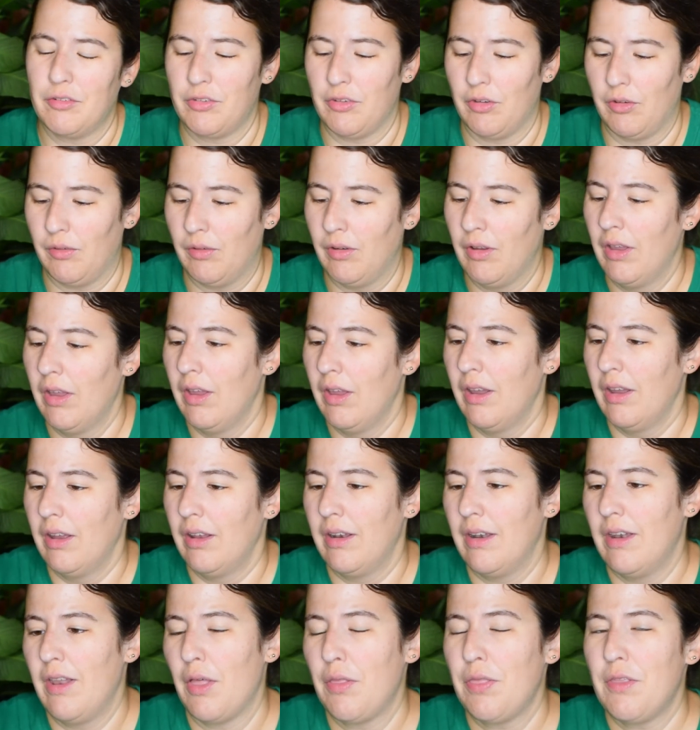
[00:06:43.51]
so
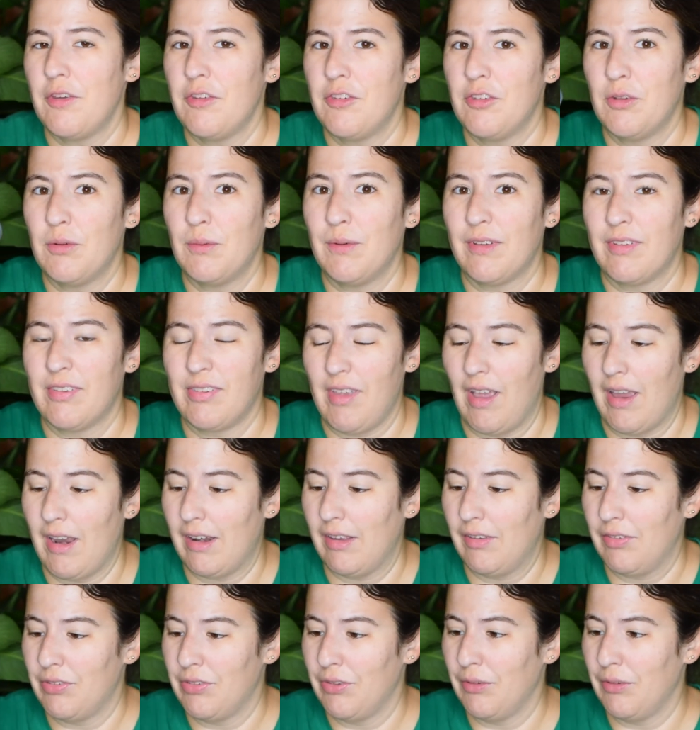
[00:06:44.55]
nothing too exciting.